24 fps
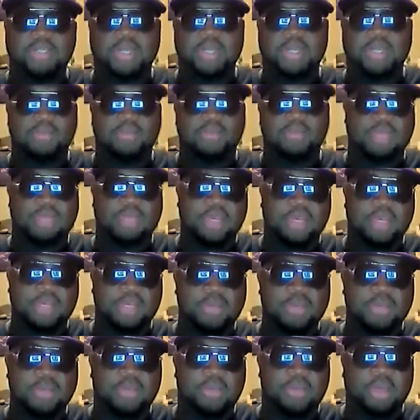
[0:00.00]
I don't think
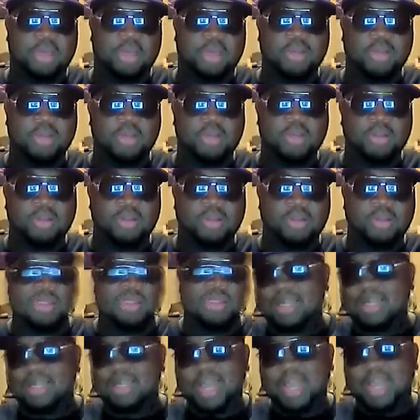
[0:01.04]
anyway.
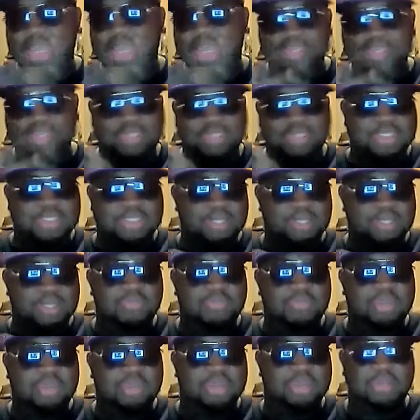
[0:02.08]
The names just didn't look
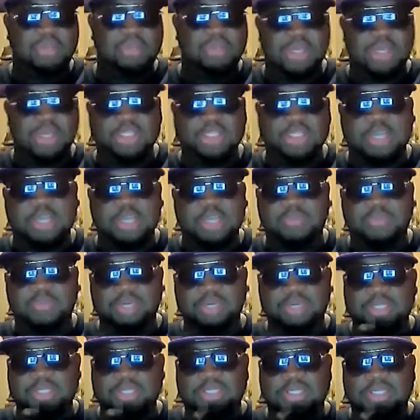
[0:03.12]
familiar to me in
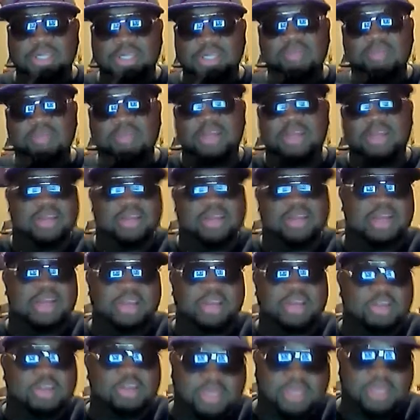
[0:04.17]
Japanese, so that that,
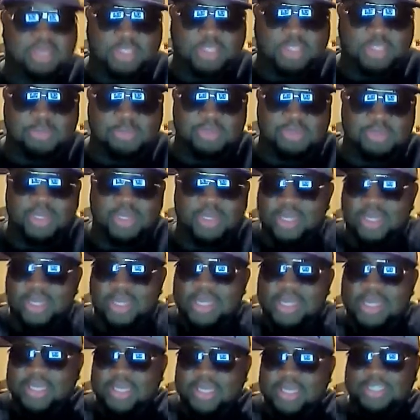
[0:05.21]
that could be stupid, but it
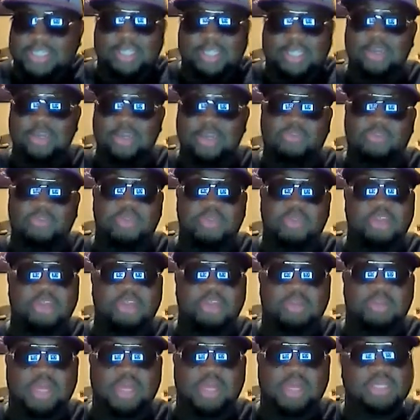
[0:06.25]
just didn't look familiar
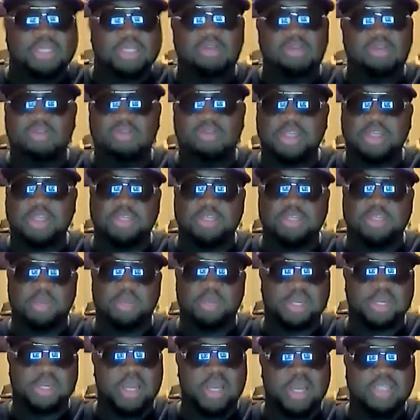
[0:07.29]
to me. Like some of them I just
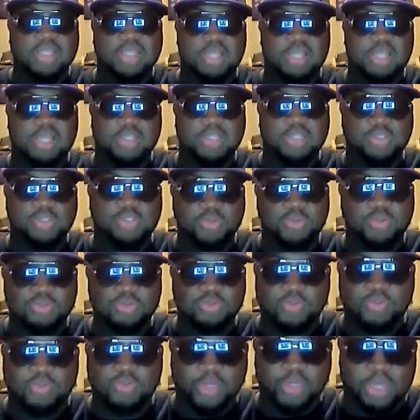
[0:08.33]
recognize, like Jun
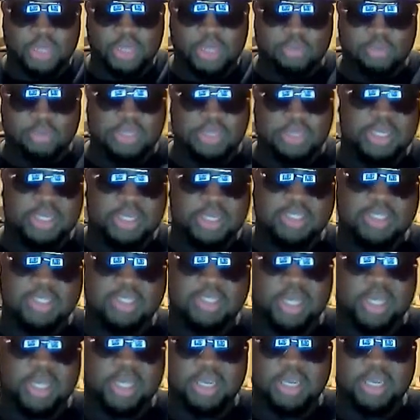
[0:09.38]
Fukuyama, I think is his
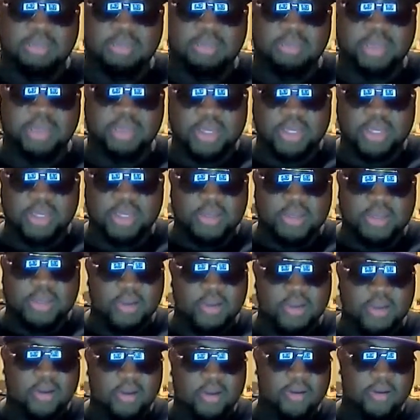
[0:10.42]
name,
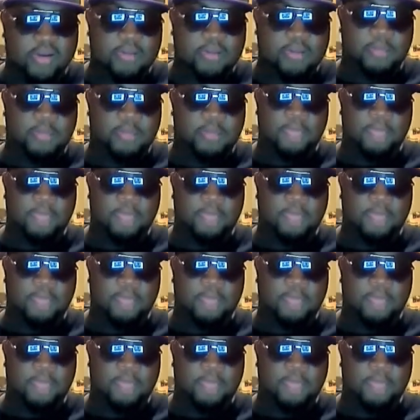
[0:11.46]
um,